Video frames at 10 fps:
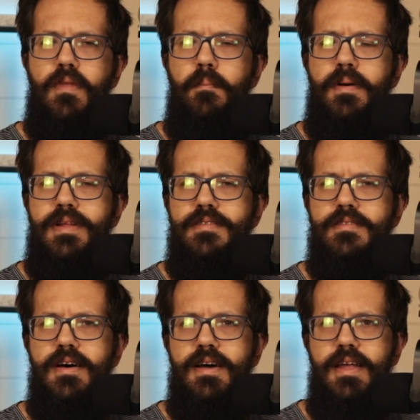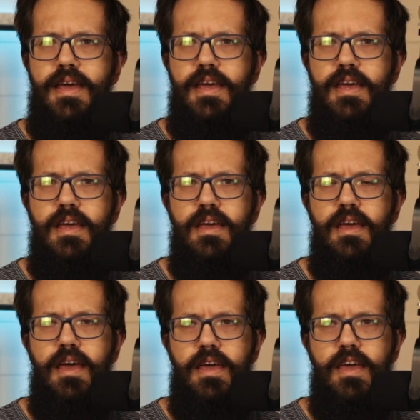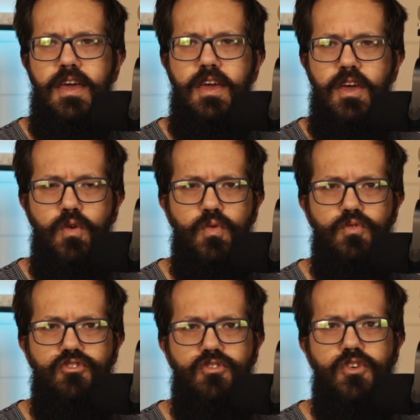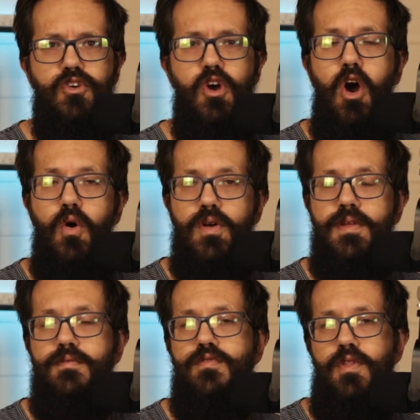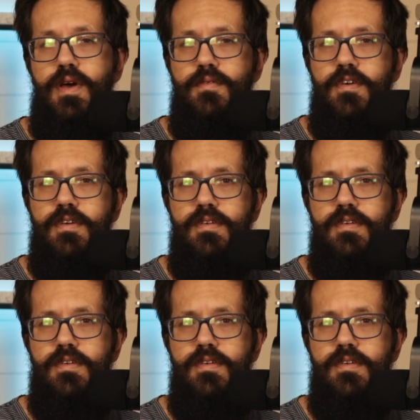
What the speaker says: but it's not a huge coconut flavor.